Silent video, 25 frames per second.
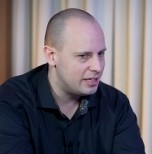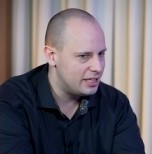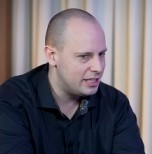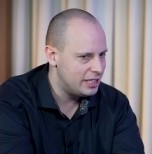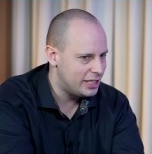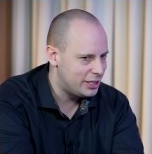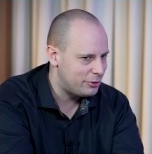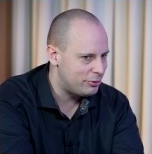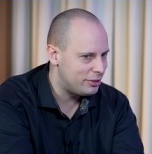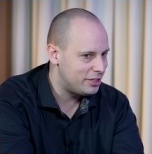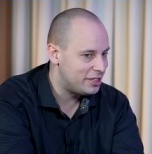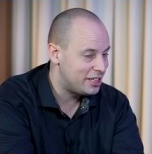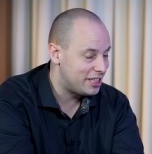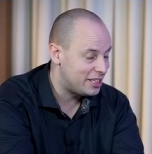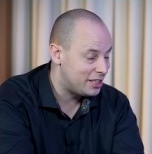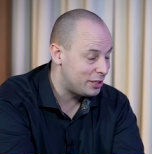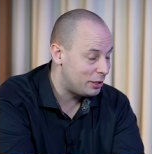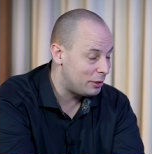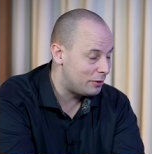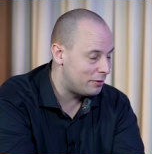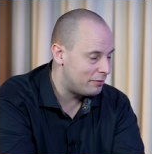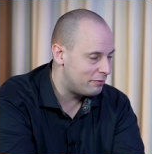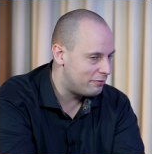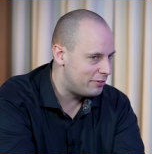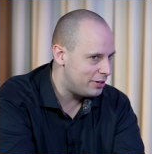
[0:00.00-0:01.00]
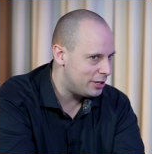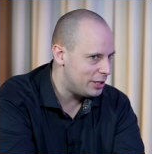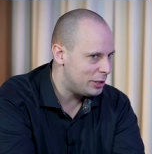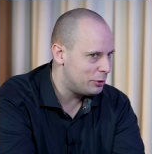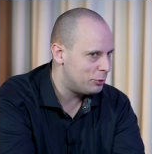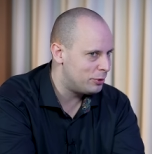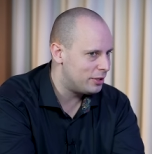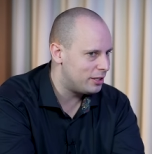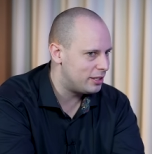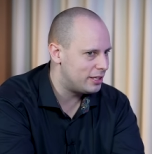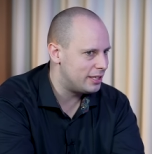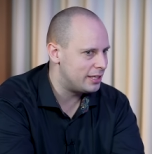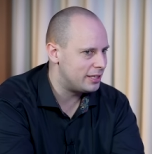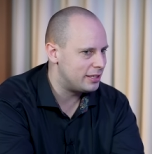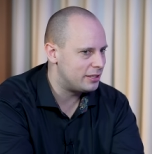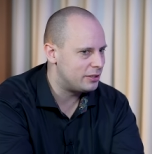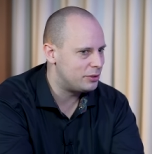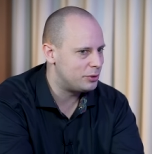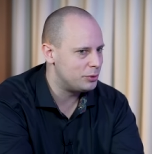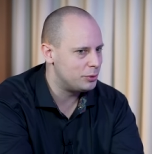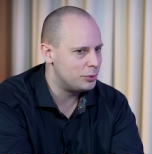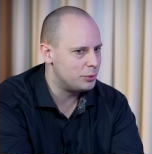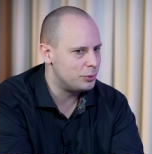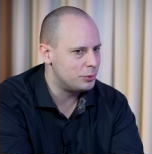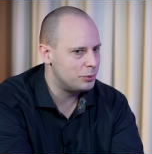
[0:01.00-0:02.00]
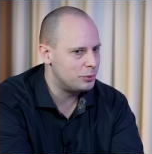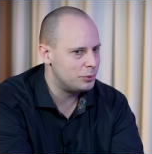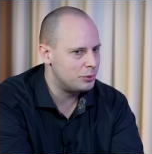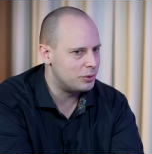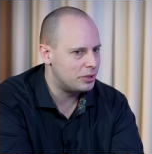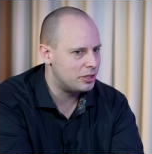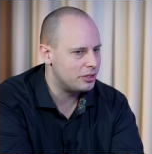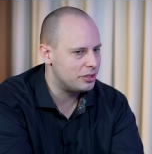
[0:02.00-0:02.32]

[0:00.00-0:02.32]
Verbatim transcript: Israel is still very willing to